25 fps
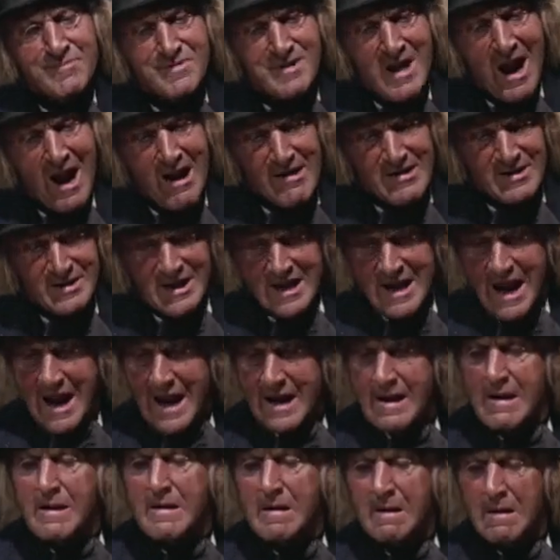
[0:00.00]
Dancing
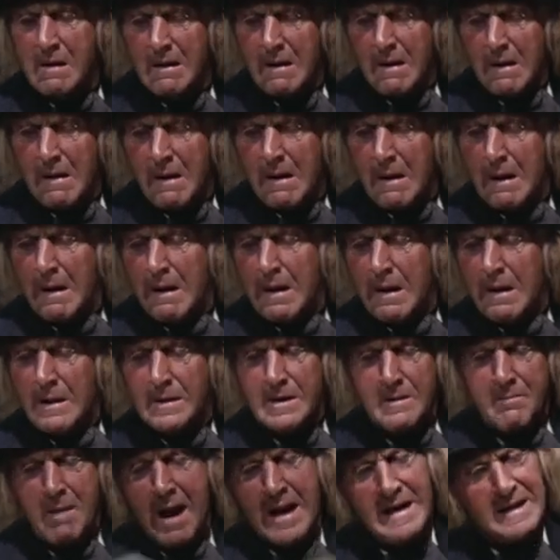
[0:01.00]
head,
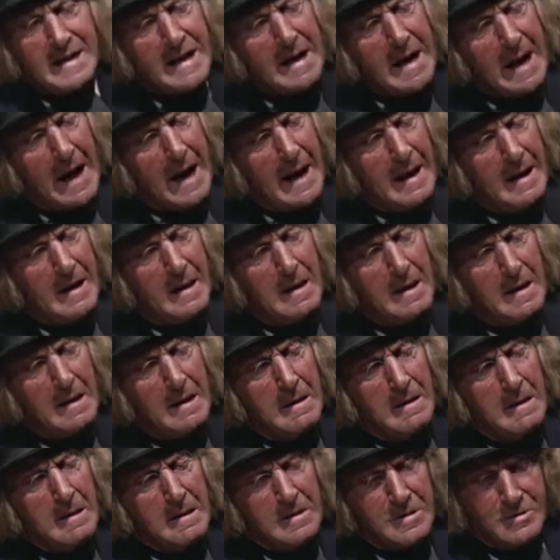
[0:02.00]
debating head,
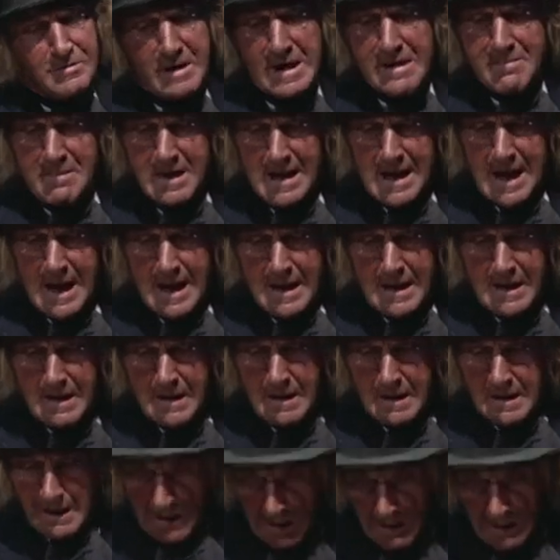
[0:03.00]
dreaming head,
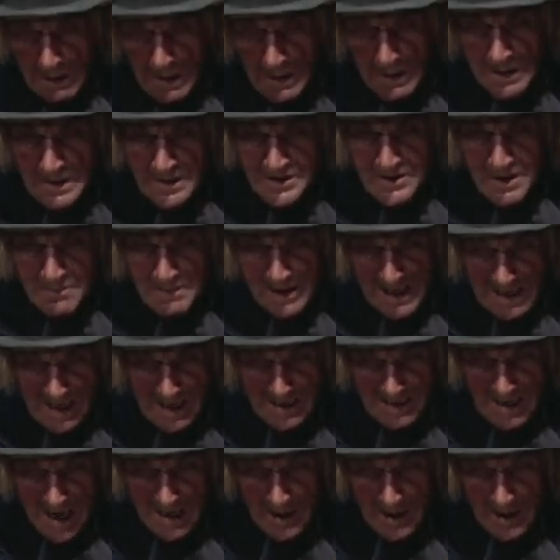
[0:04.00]
disobedient